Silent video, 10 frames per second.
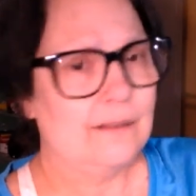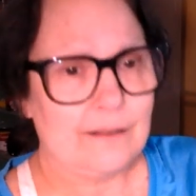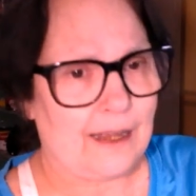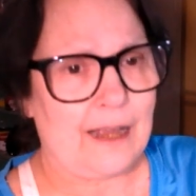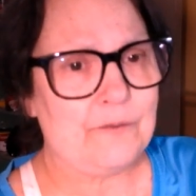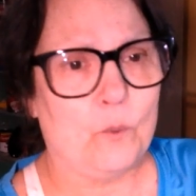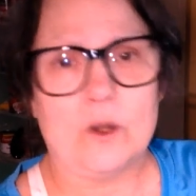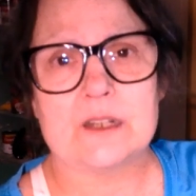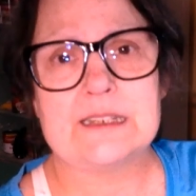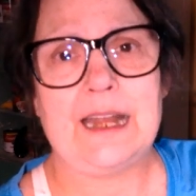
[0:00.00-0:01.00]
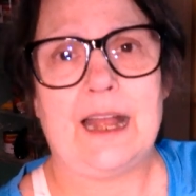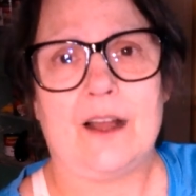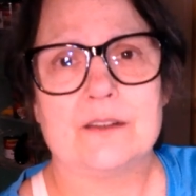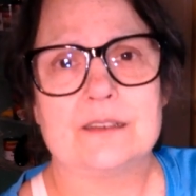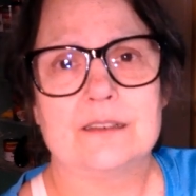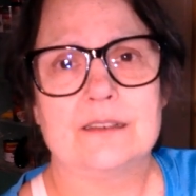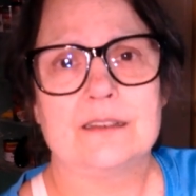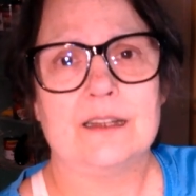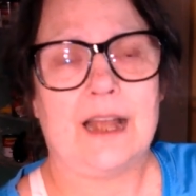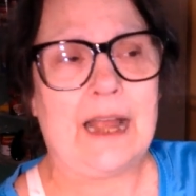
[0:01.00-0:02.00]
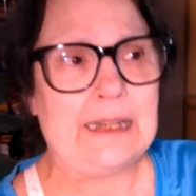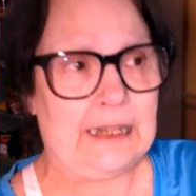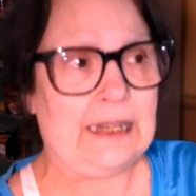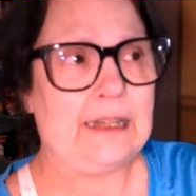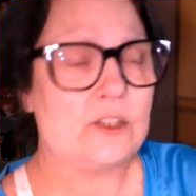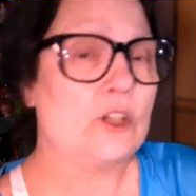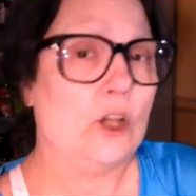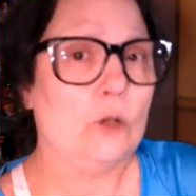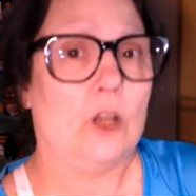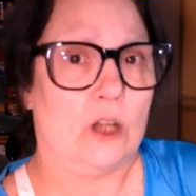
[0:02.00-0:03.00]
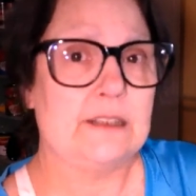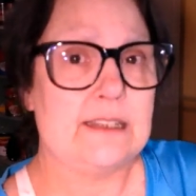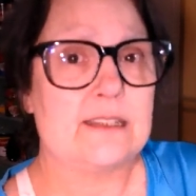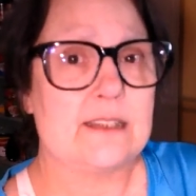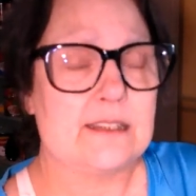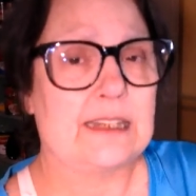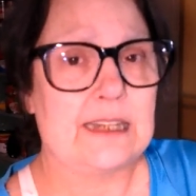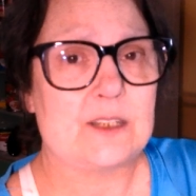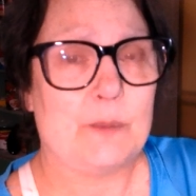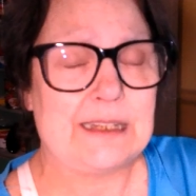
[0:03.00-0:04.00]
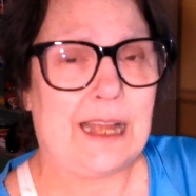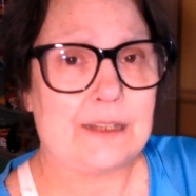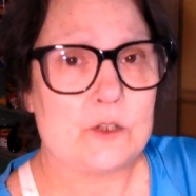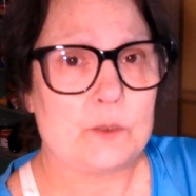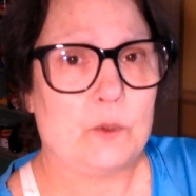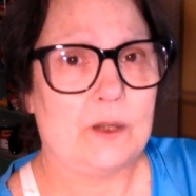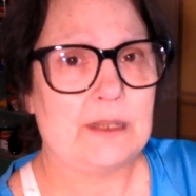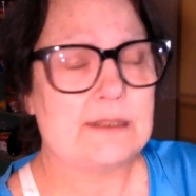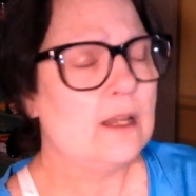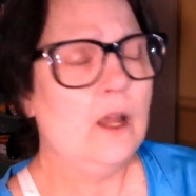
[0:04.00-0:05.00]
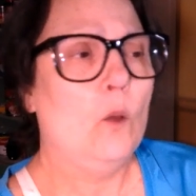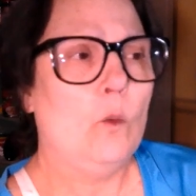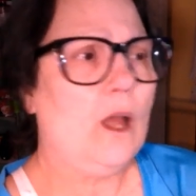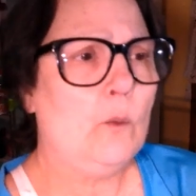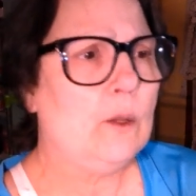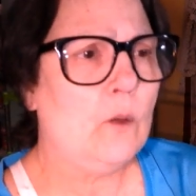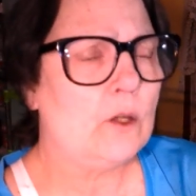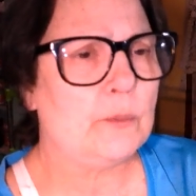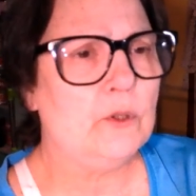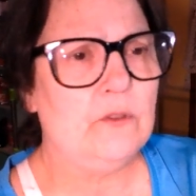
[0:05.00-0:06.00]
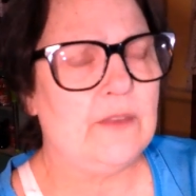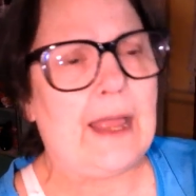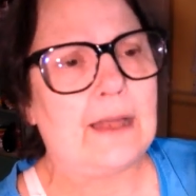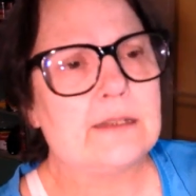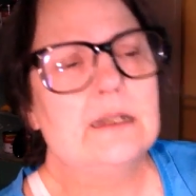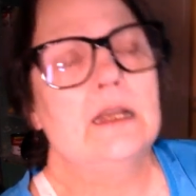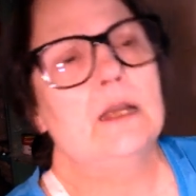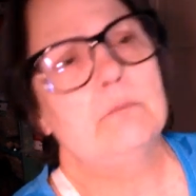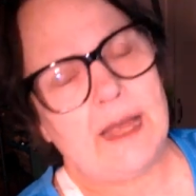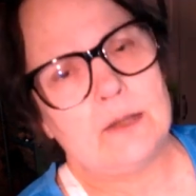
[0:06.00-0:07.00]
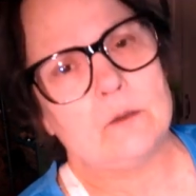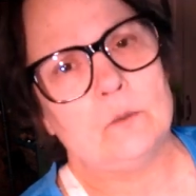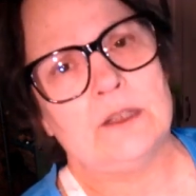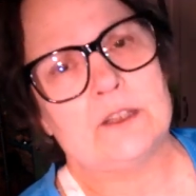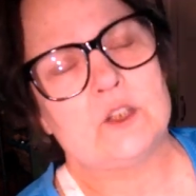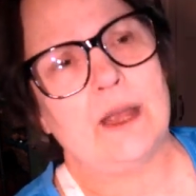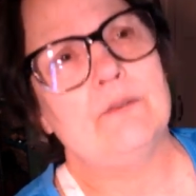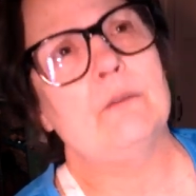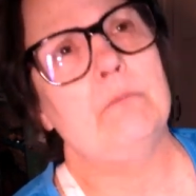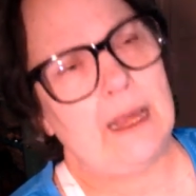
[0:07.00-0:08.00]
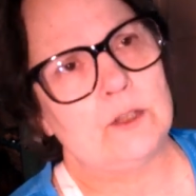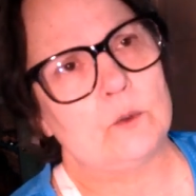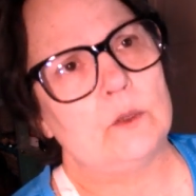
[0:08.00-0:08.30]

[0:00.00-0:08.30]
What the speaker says: I've worked it out. I need it to go long distance to get to my doctor's appointments. Well, we won't approve that, but we'll let you have a manual